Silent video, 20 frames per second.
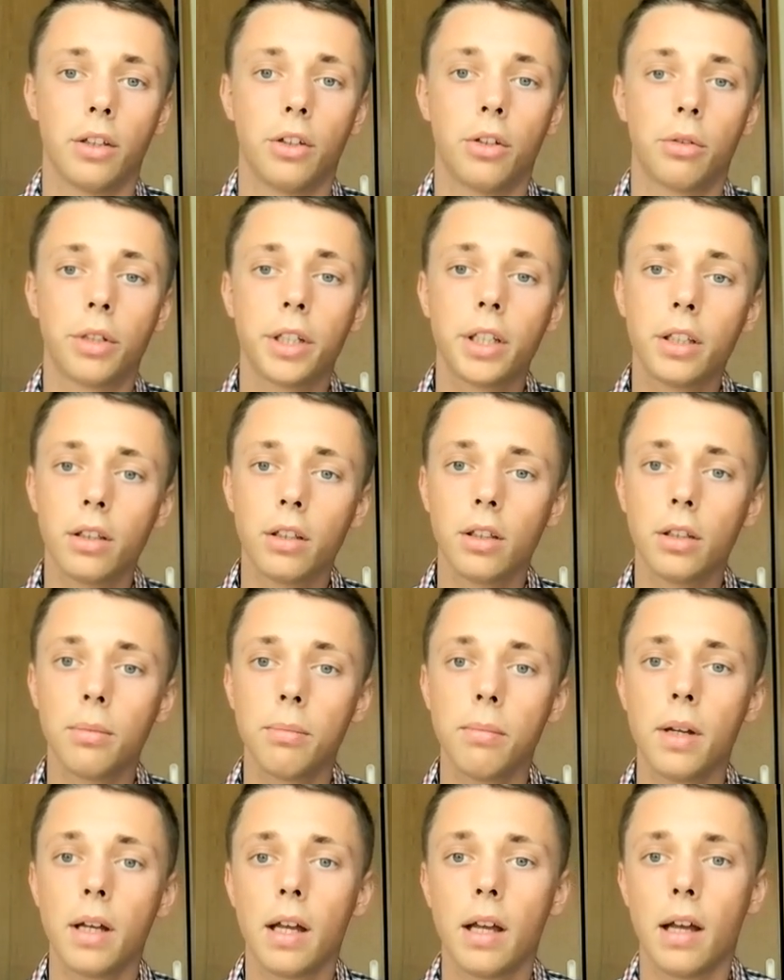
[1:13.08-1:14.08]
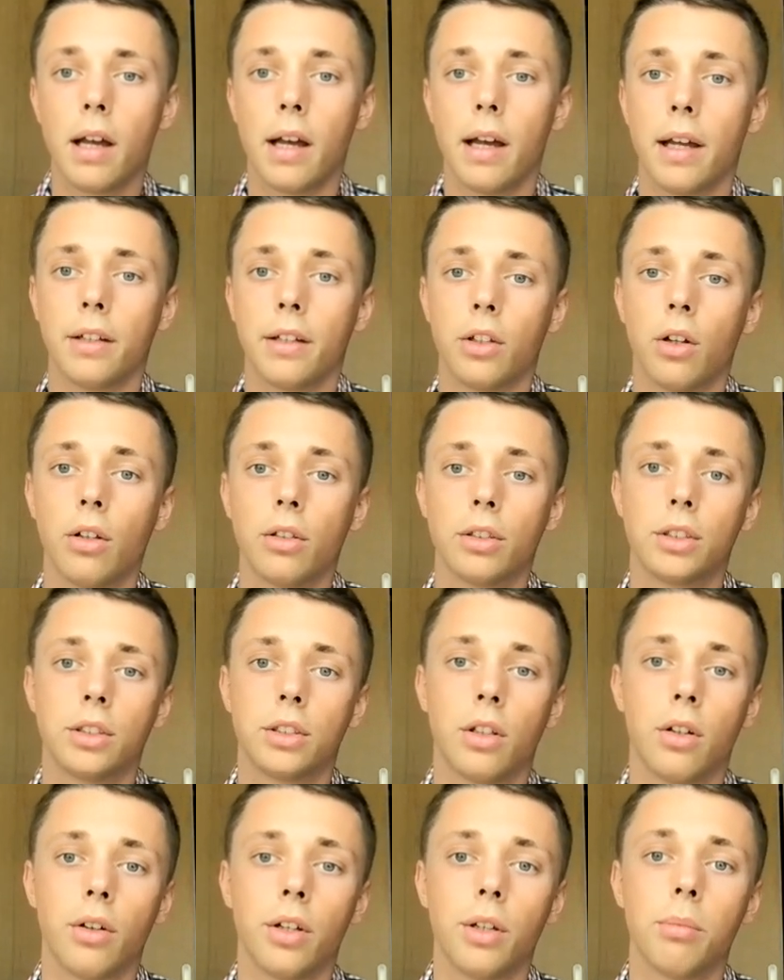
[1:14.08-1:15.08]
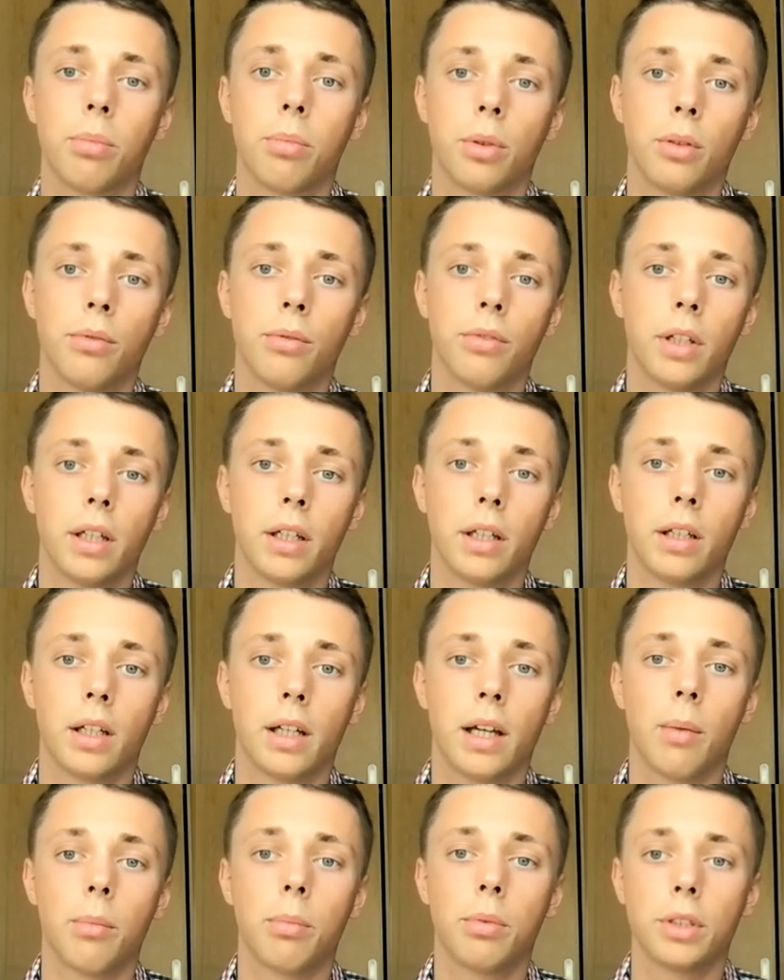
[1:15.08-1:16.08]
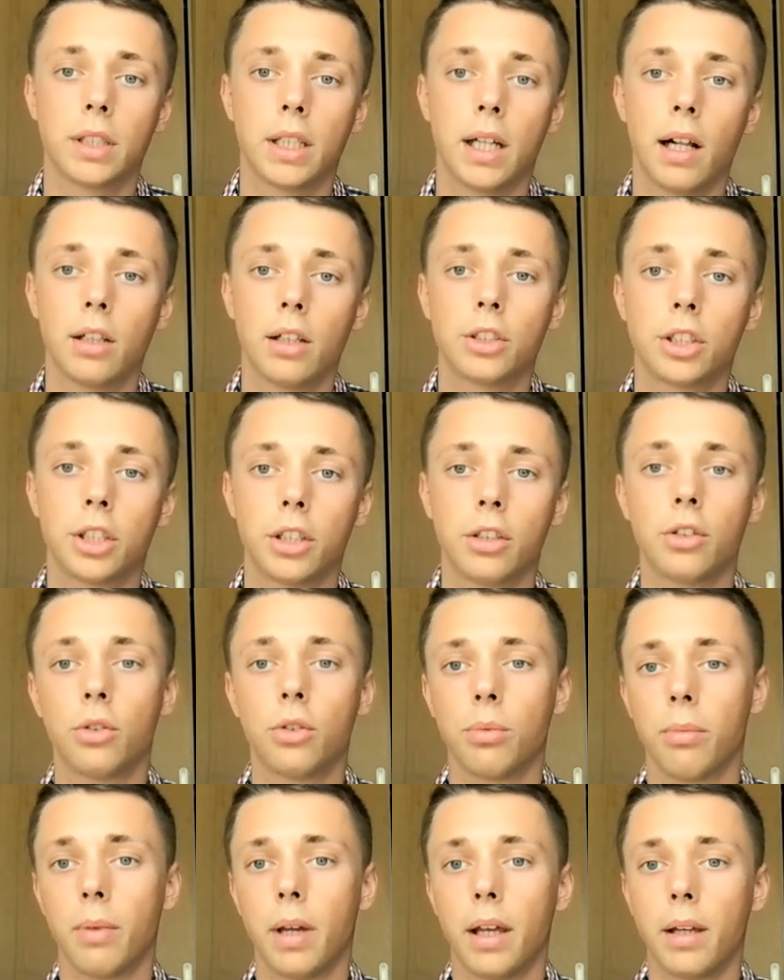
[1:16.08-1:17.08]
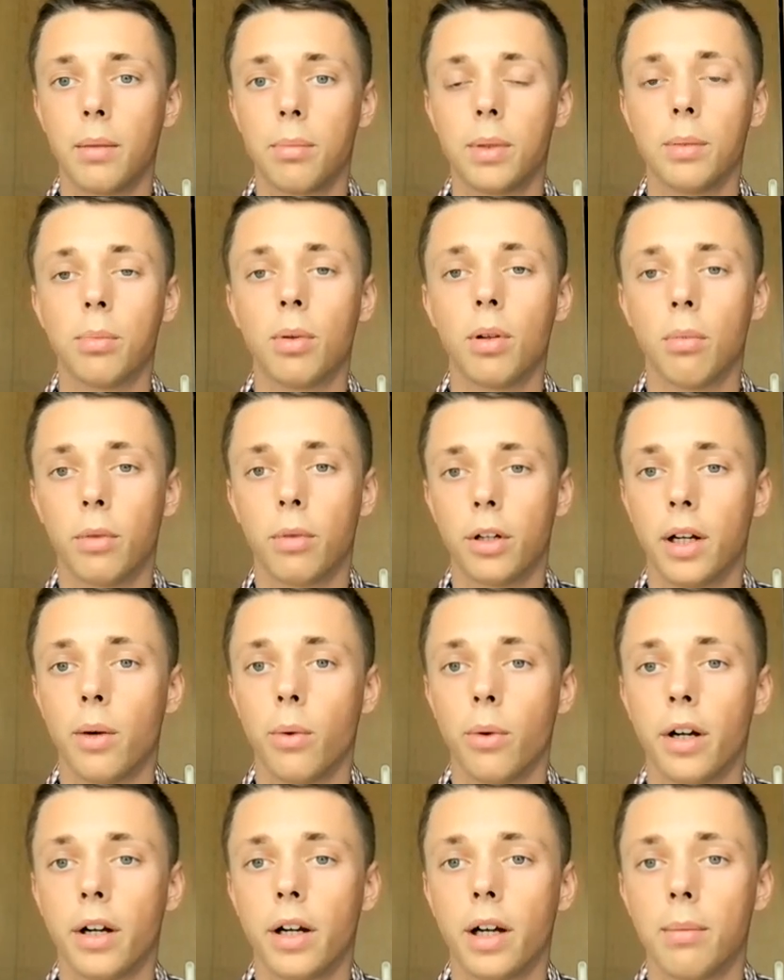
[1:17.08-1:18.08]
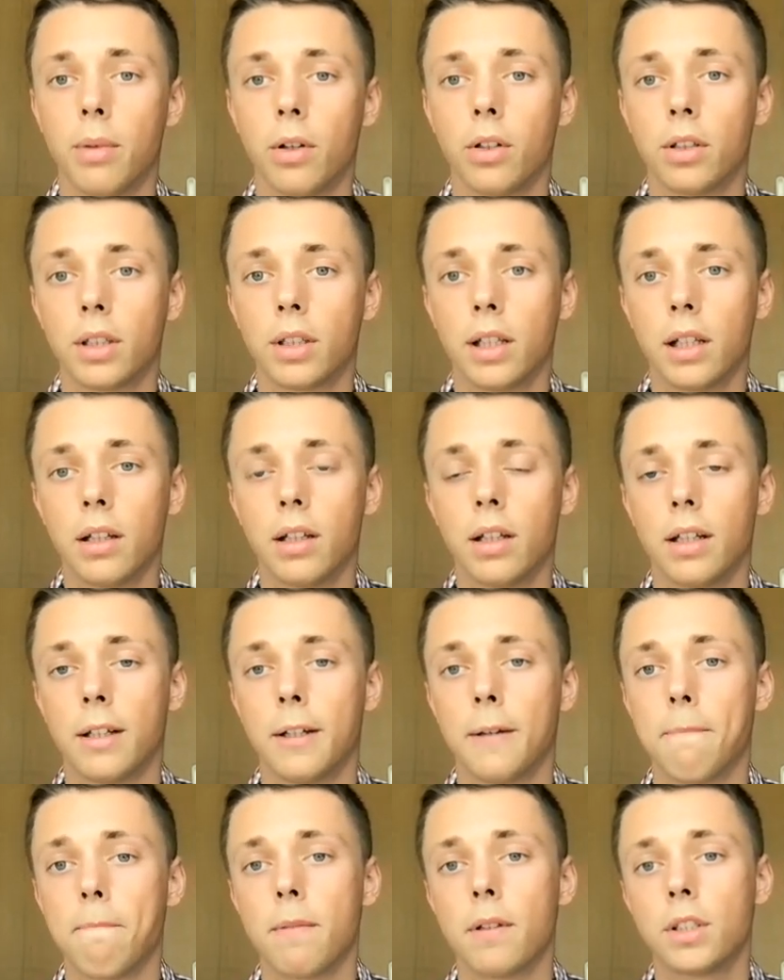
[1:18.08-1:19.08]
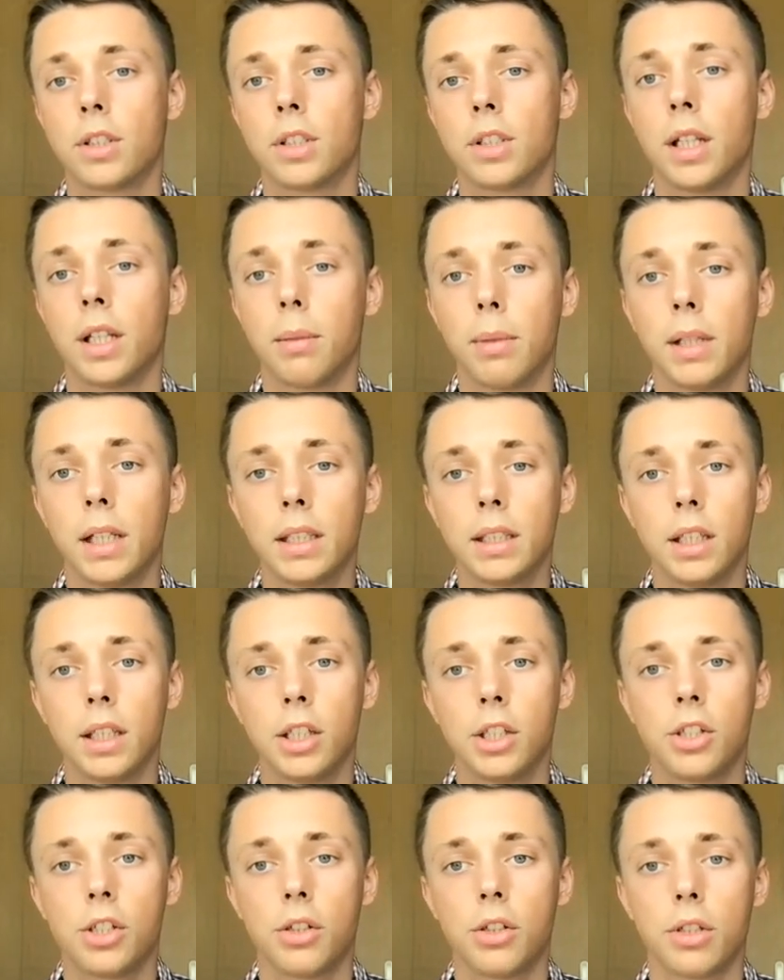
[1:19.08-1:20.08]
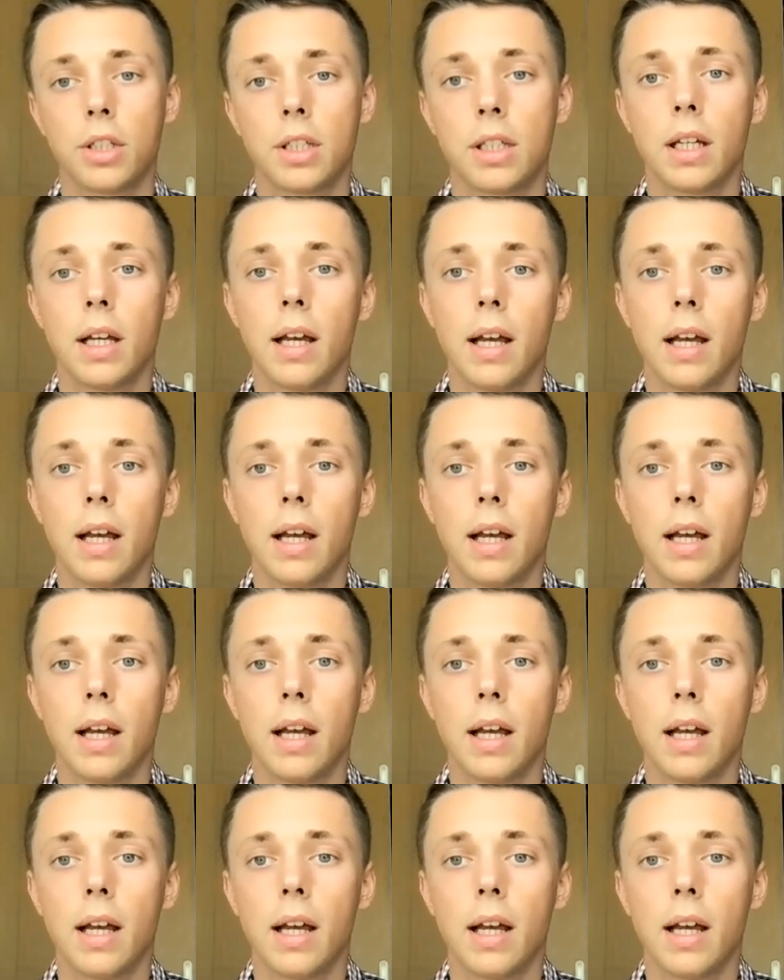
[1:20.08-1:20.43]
curriculum and also improving campus culture to make people more aware about sustainability issues,